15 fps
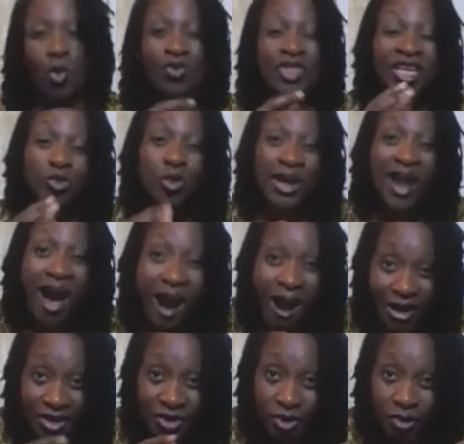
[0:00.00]
That's when
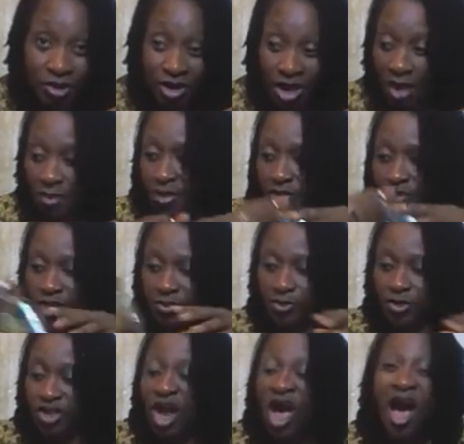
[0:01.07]
I'd use the chamomile and red
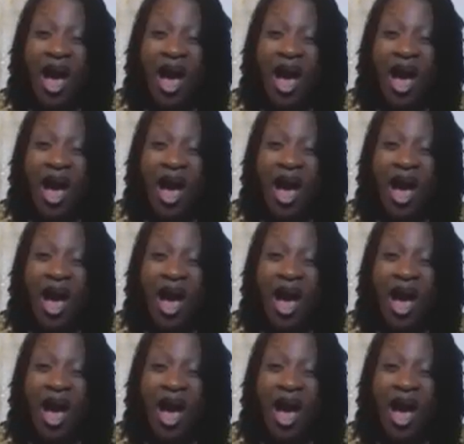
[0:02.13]
bush.